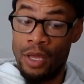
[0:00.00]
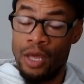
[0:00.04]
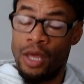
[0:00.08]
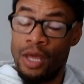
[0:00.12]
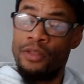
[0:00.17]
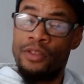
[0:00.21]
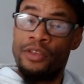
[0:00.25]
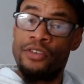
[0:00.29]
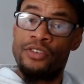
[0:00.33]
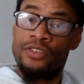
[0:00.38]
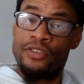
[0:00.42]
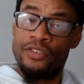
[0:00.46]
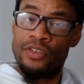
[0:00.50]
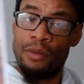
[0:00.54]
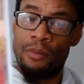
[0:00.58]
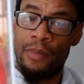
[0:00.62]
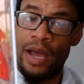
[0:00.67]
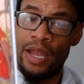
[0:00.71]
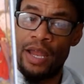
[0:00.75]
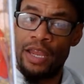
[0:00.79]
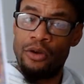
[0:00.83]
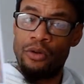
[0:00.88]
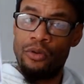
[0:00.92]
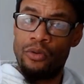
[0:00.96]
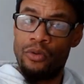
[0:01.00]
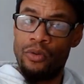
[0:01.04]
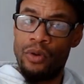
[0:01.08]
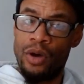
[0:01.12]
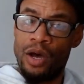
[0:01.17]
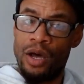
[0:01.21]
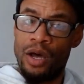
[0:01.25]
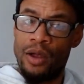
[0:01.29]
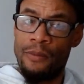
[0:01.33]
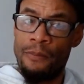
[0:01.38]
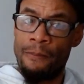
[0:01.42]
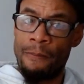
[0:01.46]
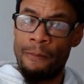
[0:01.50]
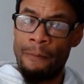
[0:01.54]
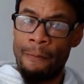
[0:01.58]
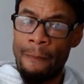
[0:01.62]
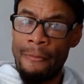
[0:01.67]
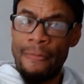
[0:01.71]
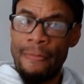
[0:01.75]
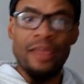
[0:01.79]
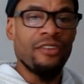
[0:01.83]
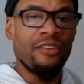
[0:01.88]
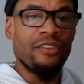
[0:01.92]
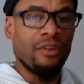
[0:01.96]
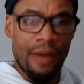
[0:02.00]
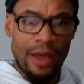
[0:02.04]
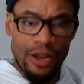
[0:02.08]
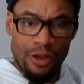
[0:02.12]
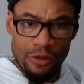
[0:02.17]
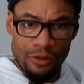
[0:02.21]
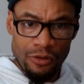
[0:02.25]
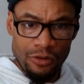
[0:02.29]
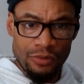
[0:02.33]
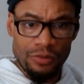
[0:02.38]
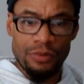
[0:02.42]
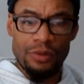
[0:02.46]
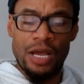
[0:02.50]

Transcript: This is somebody who, um, somebody who